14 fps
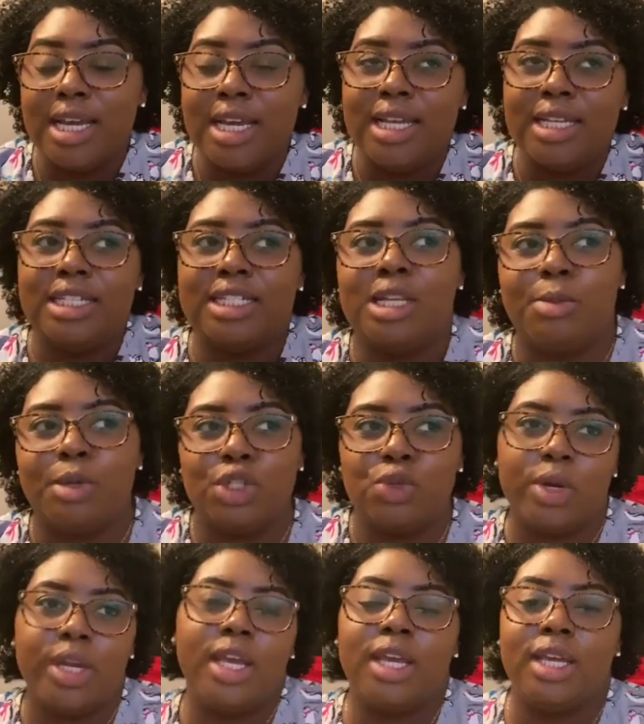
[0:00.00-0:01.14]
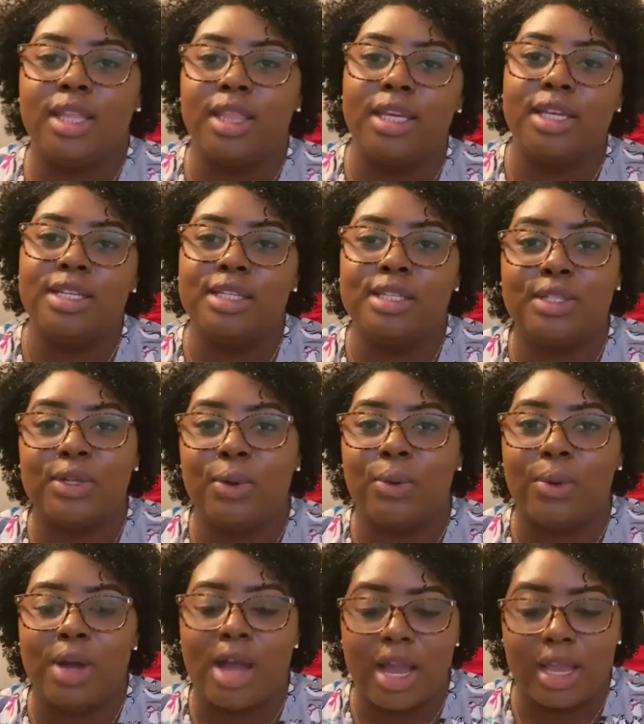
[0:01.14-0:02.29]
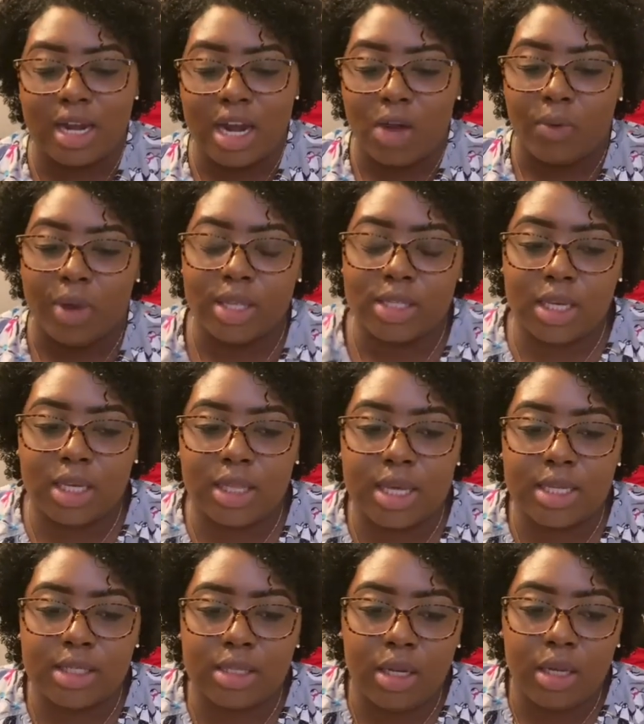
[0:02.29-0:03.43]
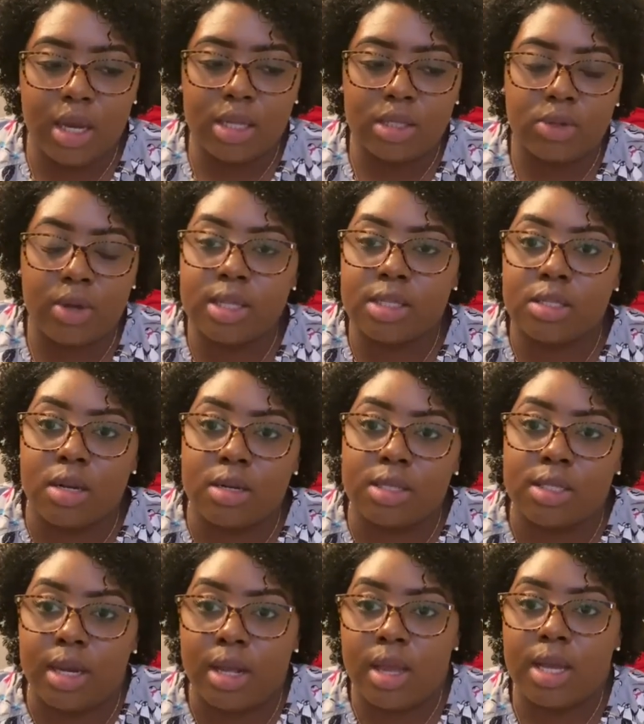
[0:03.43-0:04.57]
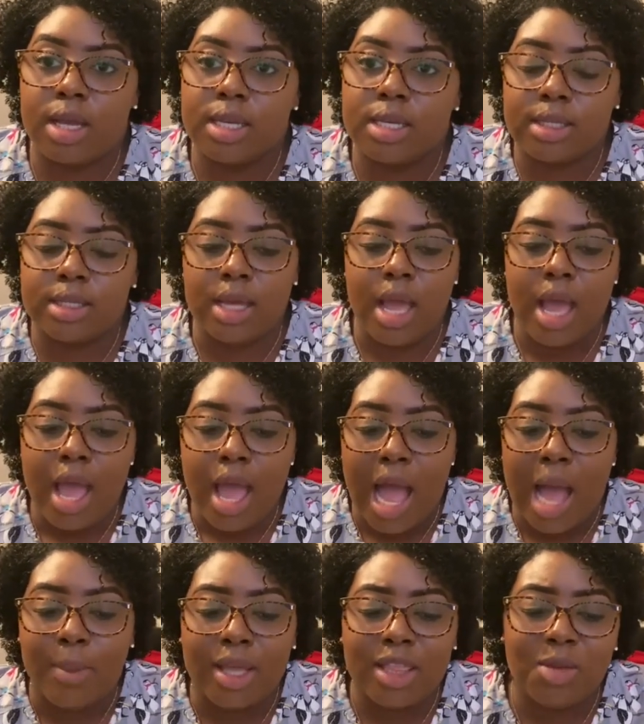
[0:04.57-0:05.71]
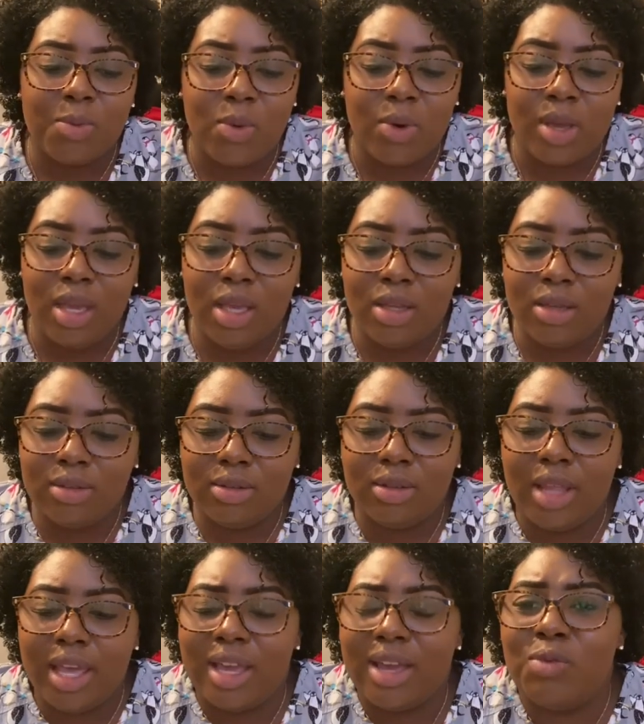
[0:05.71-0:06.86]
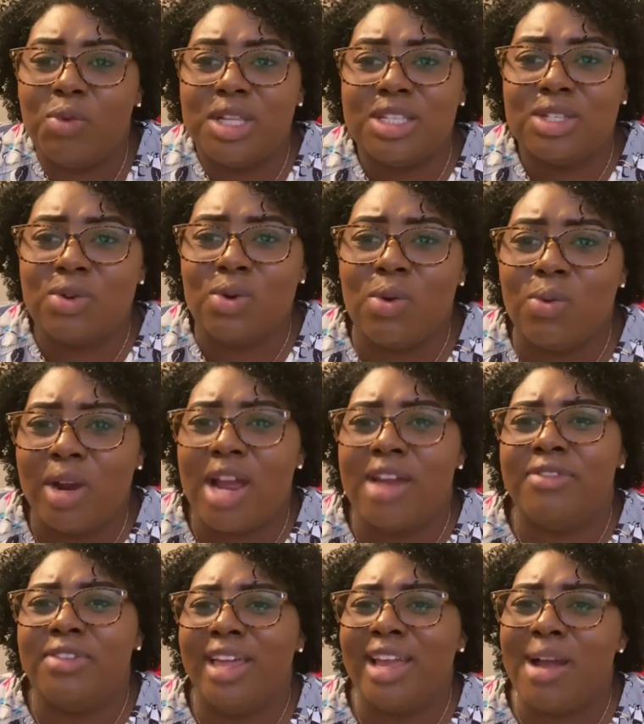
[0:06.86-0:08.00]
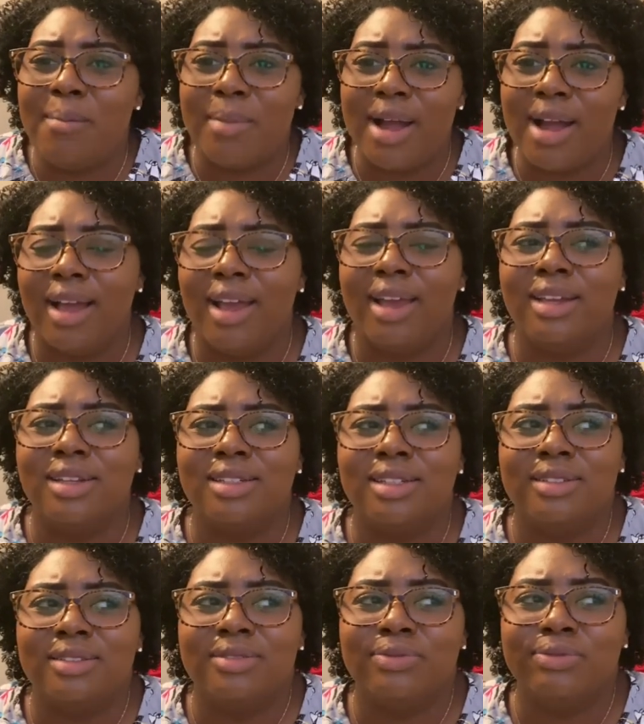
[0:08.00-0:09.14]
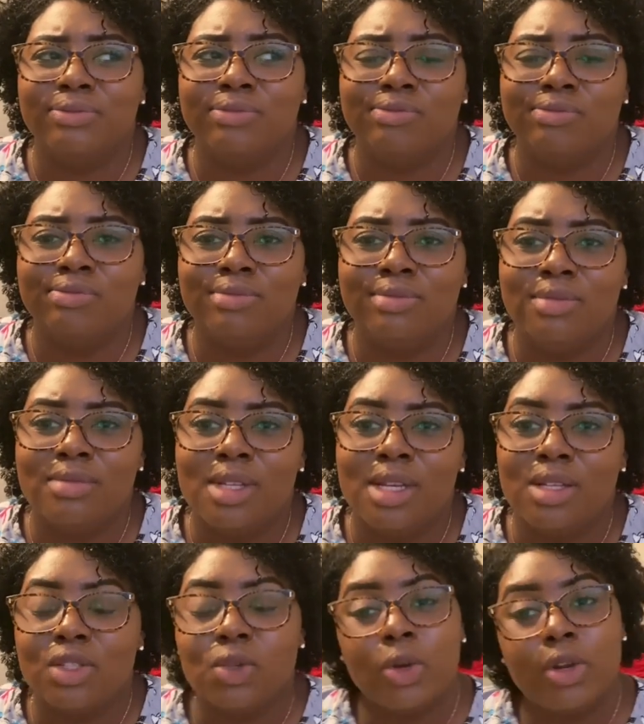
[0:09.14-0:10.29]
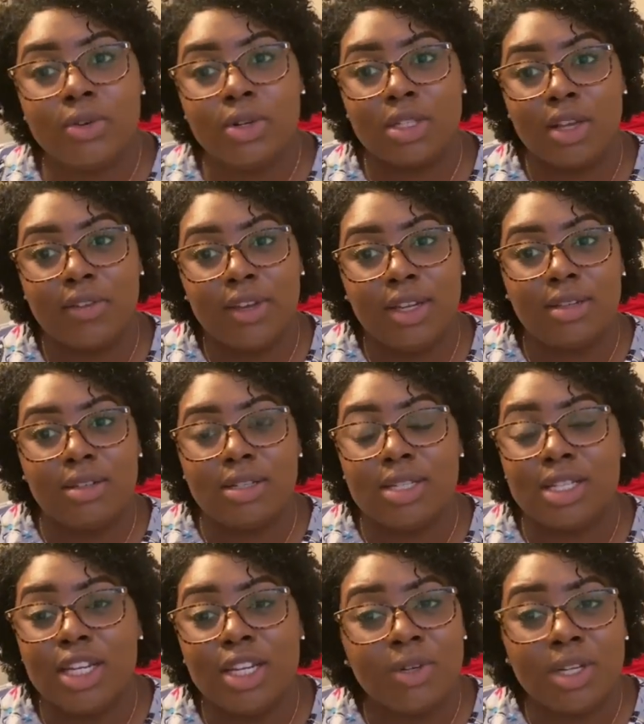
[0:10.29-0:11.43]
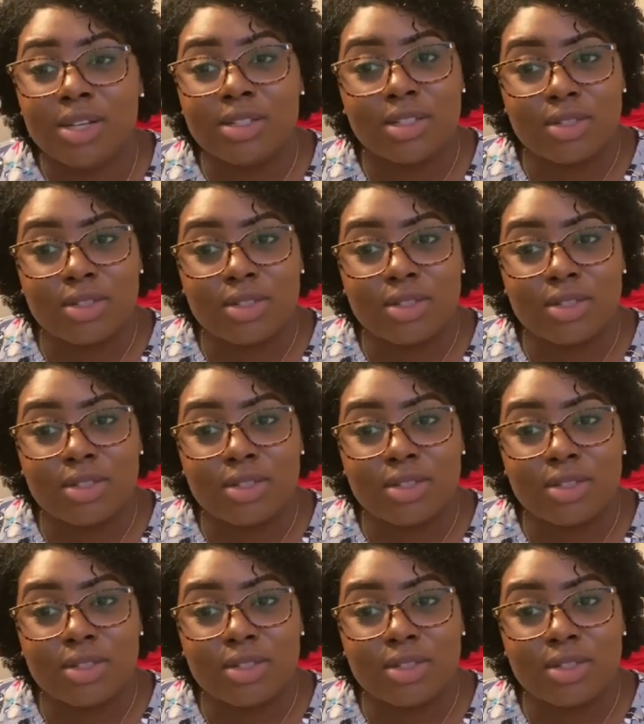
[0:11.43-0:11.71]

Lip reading: December 20th. So I cannot wait to get that study guide so I can start studying, because I'm at the point, like, with school where I feel like I'm behind 24/7. Is anyone else in